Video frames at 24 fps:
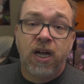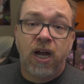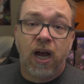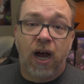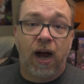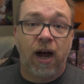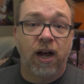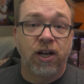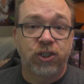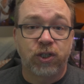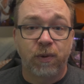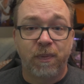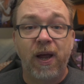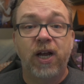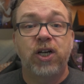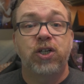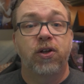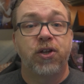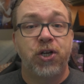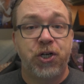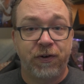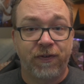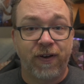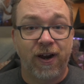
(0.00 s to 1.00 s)
Uh, so make
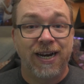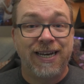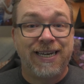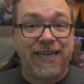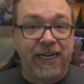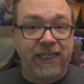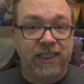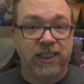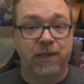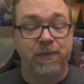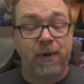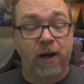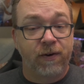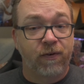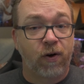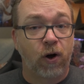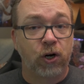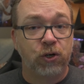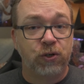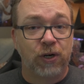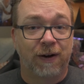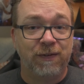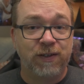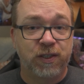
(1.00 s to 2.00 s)
sure that you've got a decent amount of
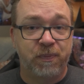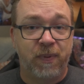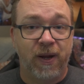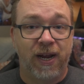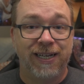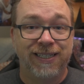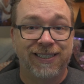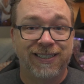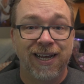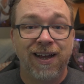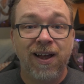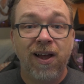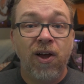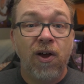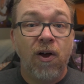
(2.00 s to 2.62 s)
hard drive space